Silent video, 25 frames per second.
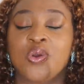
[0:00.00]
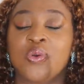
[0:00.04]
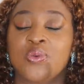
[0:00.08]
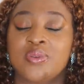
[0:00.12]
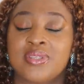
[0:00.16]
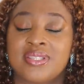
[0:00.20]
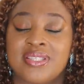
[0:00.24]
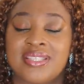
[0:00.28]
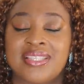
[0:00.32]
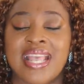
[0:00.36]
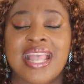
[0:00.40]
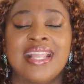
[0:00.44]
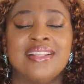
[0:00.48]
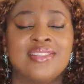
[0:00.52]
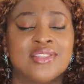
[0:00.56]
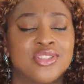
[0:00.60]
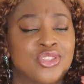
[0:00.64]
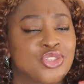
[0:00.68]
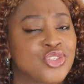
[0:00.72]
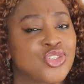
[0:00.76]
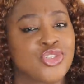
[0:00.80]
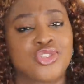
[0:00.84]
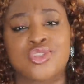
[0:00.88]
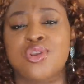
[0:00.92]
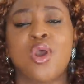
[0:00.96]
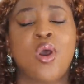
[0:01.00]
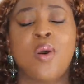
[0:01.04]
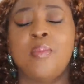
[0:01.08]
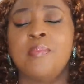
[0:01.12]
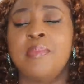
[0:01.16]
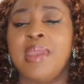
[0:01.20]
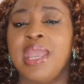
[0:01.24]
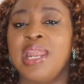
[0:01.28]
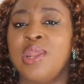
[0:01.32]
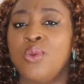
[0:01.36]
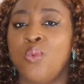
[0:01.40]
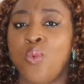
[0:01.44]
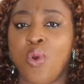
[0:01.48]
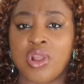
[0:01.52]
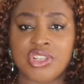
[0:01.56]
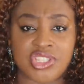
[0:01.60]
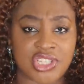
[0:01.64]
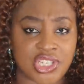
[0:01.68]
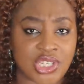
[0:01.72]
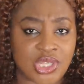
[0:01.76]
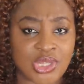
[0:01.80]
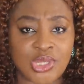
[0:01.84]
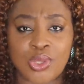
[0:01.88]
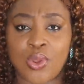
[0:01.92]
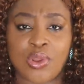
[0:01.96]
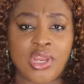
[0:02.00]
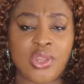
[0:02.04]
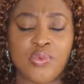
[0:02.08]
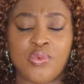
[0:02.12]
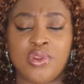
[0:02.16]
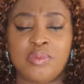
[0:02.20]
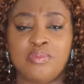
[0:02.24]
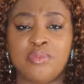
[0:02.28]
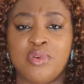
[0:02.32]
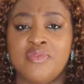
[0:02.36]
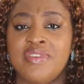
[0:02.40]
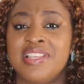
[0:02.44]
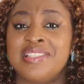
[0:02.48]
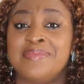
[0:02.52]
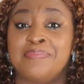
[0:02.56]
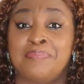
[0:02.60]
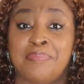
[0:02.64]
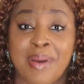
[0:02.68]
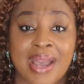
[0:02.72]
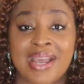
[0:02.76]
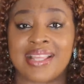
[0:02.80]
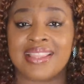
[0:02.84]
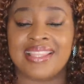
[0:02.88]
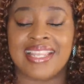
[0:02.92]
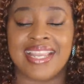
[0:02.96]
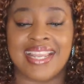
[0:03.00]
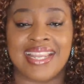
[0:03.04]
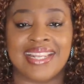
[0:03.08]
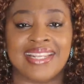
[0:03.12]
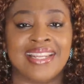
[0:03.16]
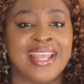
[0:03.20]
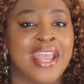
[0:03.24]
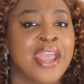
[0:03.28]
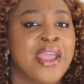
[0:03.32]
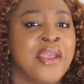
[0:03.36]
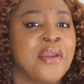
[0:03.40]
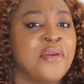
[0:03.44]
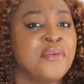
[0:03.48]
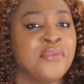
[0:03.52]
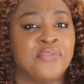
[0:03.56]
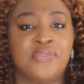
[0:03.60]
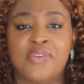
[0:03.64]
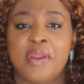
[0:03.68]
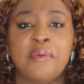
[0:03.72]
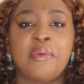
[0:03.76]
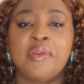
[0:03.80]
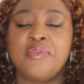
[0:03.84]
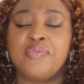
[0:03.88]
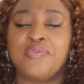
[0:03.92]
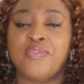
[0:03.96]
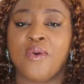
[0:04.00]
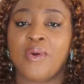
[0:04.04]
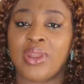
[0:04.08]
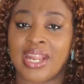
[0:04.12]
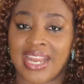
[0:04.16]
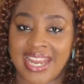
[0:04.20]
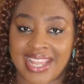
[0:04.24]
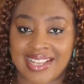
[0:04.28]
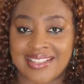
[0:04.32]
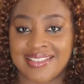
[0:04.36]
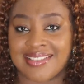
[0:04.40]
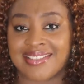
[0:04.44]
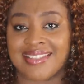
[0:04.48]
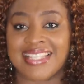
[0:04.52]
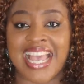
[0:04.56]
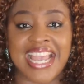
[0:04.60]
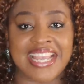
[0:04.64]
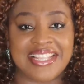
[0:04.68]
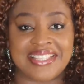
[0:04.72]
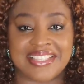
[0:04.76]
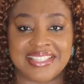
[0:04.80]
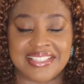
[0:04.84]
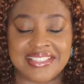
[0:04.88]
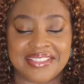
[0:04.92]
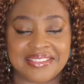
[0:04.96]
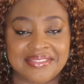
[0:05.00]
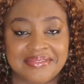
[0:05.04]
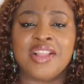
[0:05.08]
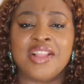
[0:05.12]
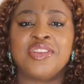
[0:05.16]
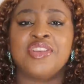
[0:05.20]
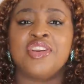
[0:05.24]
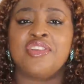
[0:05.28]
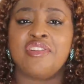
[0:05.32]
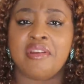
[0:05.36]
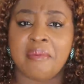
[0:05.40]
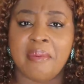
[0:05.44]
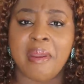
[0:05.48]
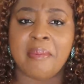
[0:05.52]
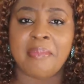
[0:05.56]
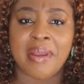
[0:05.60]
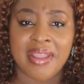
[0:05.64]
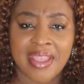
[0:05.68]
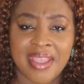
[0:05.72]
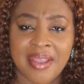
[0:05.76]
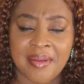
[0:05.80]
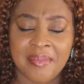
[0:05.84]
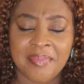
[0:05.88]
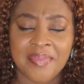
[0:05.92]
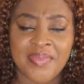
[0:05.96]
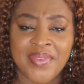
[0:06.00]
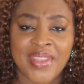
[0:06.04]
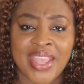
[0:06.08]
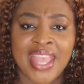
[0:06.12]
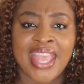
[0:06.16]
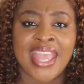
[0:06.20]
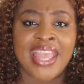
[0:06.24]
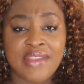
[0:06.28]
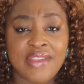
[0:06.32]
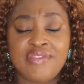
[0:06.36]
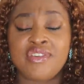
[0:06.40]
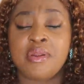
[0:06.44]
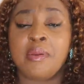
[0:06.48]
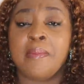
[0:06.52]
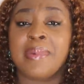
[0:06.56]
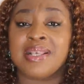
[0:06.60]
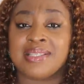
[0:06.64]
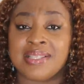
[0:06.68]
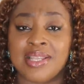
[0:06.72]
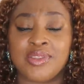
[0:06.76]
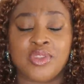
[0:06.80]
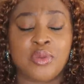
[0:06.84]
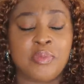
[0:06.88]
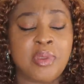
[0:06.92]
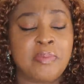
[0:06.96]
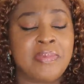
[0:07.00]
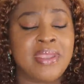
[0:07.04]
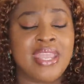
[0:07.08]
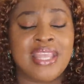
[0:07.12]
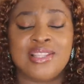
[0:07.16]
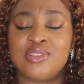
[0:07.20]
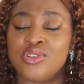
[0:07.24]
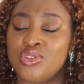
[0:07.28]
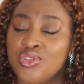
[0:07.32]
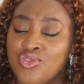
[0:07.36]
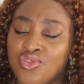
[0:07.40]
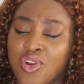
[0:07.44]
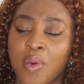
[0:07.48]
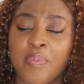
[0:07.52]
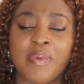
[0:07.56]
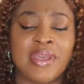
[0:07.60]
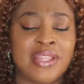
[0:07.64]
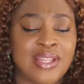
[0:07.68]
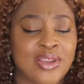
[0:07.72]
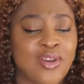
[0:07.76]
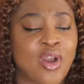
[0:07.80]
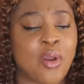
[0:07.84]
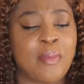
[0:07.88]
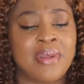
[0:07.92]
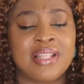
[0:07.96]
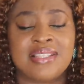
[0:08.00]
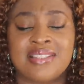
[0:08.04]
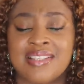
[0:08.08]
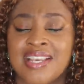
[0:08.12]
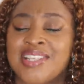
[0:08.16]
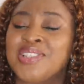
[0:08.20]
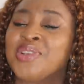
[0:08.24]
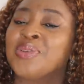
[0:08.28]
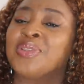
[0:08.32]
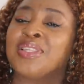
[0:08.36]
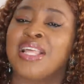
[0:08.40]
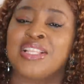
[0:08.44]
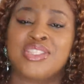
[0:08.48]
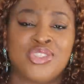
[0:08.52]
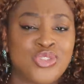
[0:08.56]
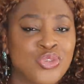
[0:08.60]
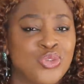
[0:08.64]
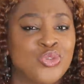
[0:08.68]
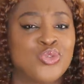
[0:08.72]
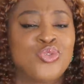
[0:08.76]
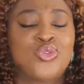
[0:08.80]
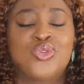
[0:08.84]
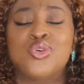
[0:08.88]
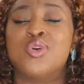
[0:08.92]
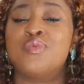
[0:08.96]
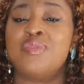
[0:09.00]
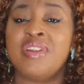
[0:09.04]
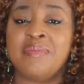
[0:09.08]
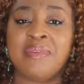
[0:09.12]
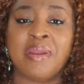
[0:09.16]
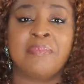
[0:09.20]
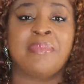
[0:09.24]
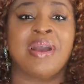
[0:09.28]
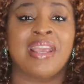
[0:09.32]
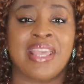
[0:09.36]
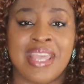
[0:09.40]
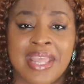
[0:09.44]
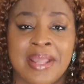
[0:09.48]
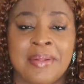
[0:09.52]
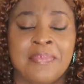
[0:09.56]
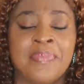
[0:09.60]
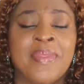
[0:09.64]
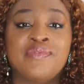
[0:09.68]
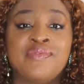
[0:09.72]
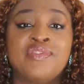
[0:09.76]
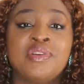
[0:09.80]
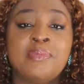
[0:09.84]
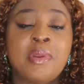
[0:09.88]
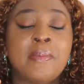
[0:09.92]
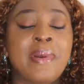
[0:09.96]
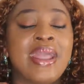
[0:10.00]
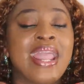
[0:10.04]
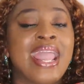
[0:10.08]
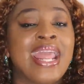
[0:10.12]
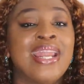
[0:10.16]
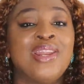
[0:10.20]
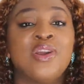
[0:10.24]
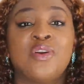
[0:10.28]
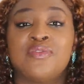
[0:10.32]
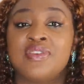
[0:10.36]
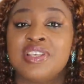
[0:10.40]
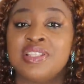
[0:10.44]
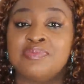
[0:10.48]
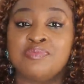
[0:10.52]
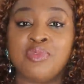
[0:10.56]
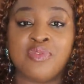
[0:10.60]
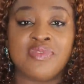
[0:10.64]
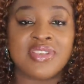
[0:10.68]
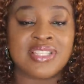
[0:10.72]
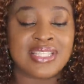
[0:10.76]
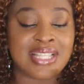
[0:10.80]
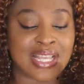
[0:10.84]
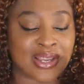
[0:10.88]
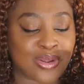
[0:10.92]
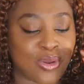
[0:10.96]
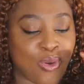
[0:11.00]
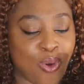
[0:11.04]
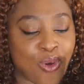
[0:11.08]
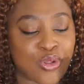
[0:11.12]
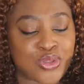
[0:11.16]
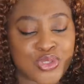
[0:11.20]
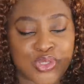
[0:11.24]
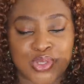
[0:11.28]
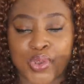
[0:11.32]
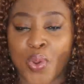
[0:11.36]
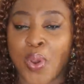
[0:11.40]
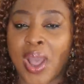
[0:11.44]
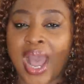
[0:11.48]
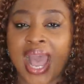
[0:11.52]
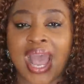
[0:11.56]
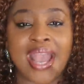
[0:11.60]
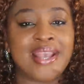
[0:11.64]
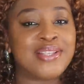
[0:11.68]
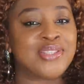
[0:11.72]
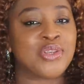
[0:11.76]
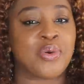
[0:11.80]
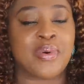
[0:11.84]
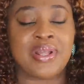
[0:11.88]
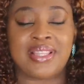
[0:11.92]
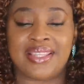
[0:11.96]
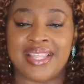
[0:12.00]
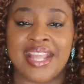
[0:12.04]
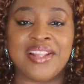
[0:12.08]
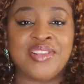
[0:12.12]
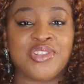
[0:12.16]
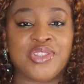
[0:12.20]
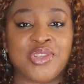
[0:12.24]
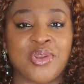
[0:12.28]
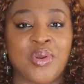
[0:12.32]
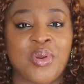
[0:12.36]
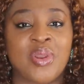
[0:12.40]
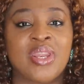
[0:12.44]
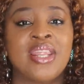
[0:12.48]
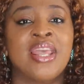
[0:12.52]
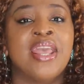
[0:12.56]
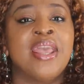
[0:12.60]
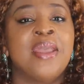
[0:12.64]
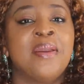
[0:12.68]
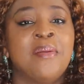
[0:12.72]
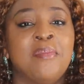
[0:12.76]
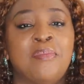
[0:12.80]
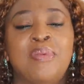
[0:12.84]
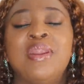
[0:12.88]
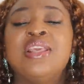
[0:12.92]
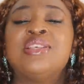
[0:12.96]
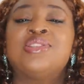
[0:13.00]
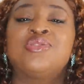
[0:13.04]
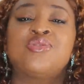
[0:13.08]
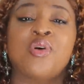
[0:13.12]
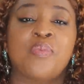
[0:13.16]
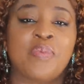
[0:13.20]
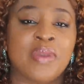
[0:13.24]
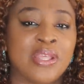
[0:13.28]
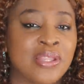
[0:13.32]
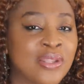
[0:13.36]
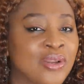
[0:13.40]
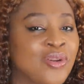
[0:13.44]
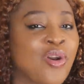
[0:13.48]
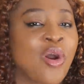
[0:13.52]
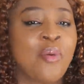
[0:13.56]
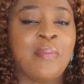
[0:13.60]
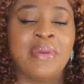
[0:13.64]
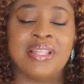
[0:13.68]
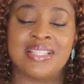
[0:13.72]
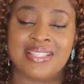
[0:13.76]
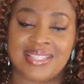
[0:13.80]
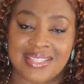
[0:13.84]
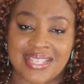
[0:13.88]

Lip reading: Uncle Saint sure made watching Nollywood movies back then very fun and exciting. Can you remember him? If you remember Saint Obi, begin to drop in the comment section that you do remember him. If you remember any of his movies that caught your eyes or attention, please drop in the comment